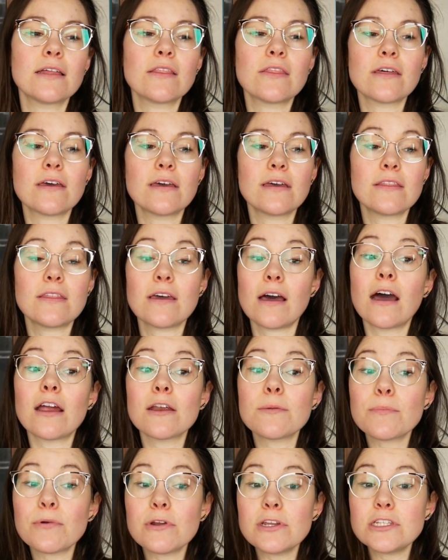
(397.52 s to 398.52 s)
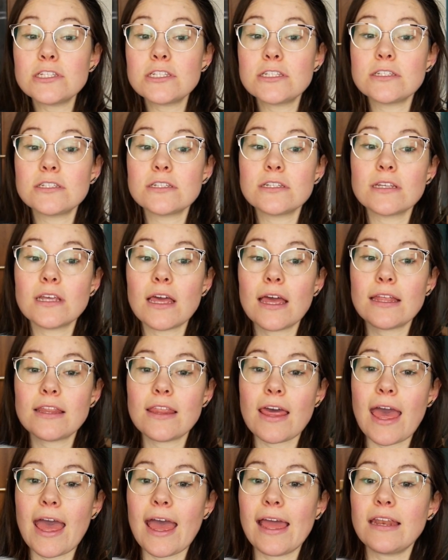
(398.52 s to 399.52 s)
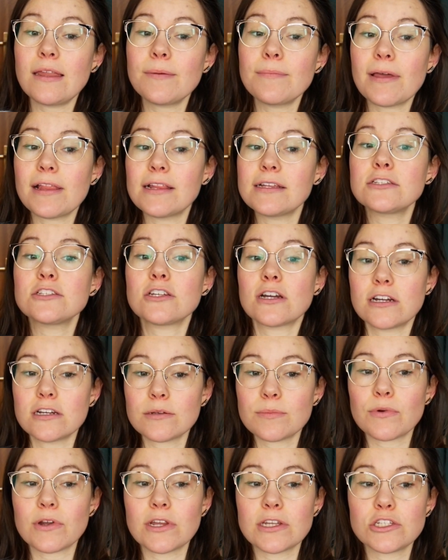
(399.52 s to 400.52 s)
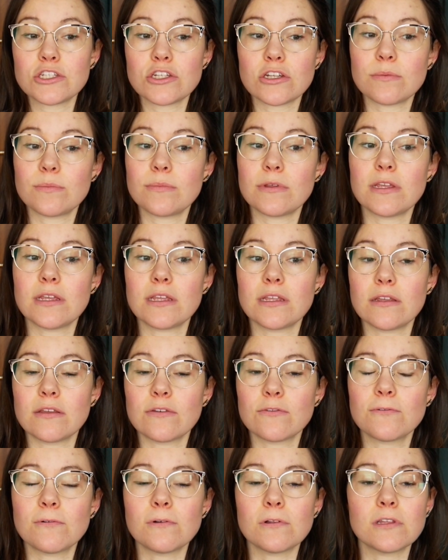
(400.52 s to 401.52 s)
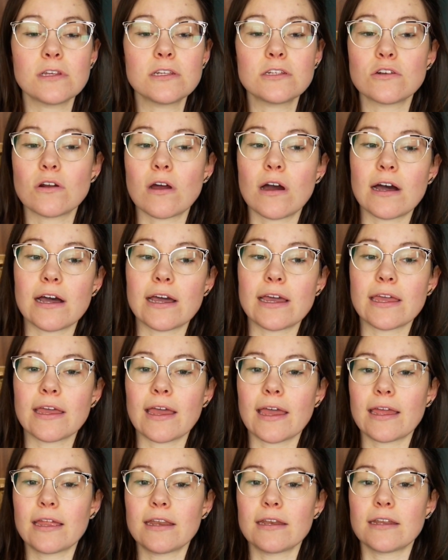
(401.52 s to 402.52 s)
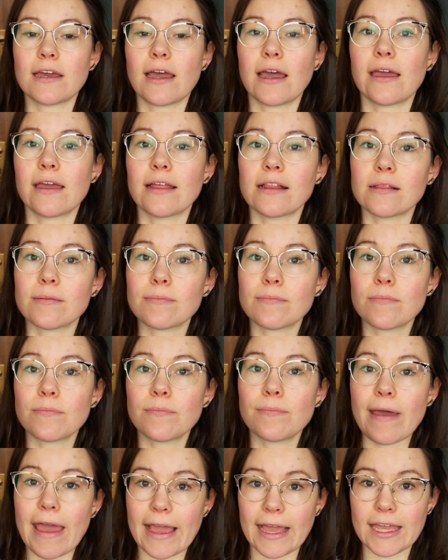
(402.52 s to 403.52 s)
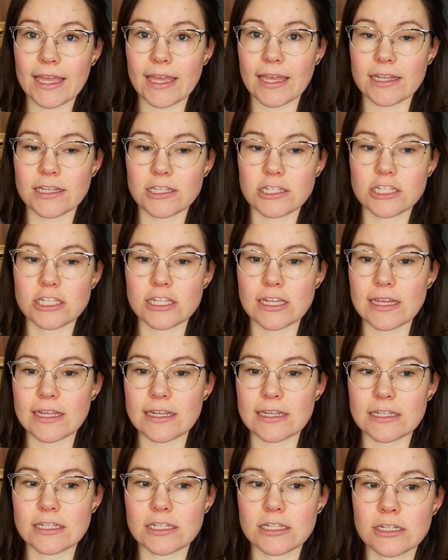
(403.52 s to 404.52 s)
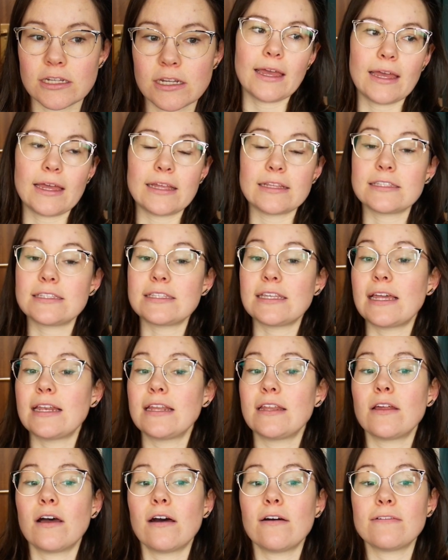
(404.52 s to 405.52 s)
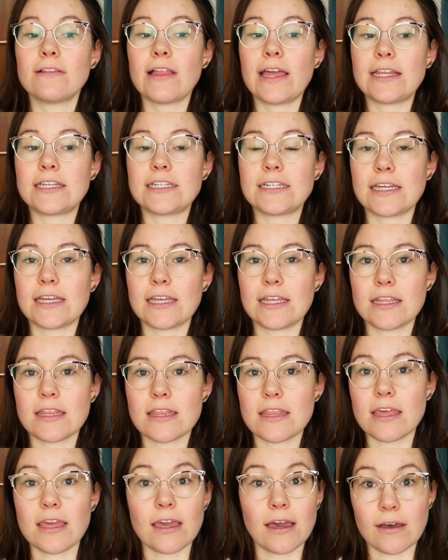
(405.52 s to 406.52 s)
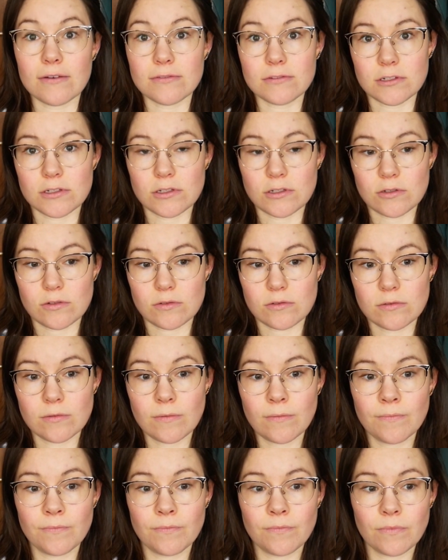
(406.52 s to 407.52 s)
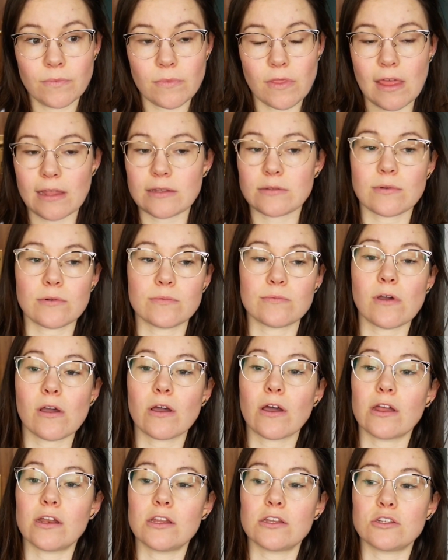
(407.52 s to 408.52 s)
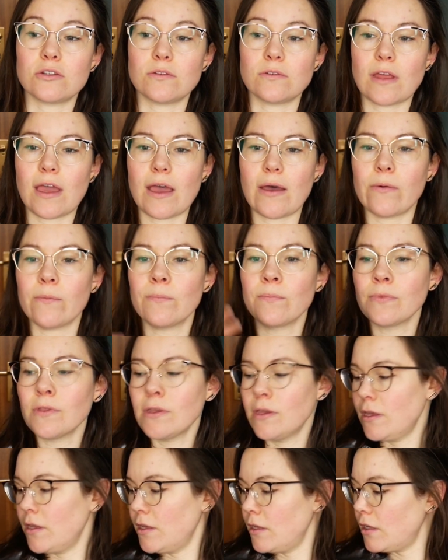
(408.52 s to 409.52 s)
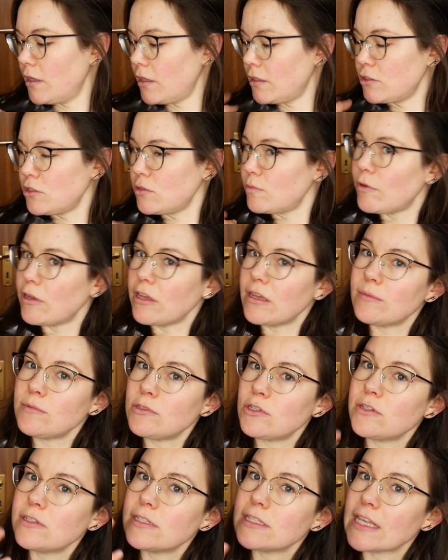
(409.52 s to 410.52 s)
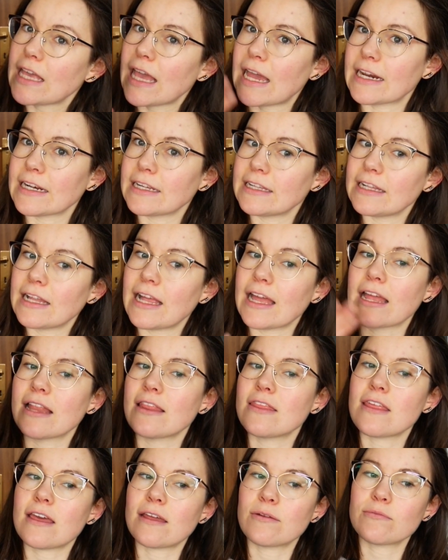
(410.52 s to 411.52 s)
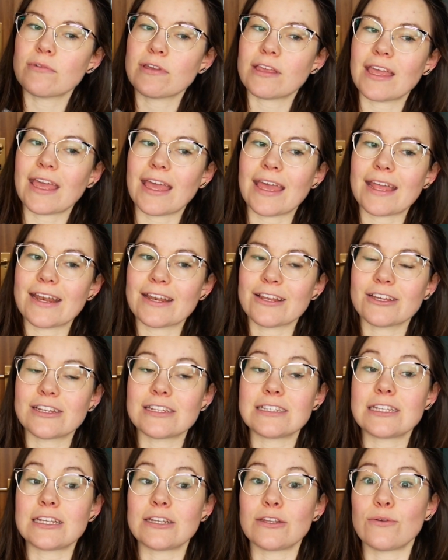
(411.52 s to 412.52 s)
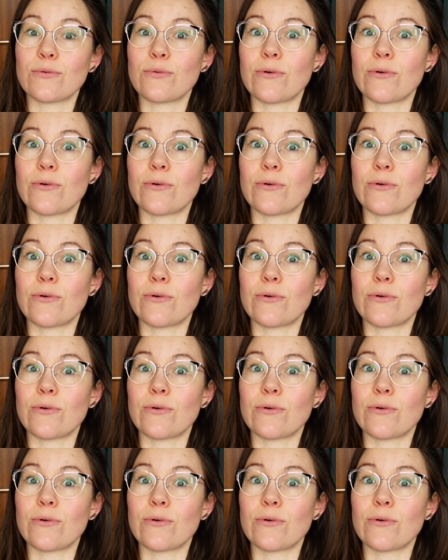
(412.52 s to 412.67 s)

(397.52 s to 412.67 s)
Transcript: The art print, the hand-embellished art print should be fully dry, and I'll package it and send it off later in the afternoon. That's what we're gonna do now. I'll just bring him to his kennel and then we can continue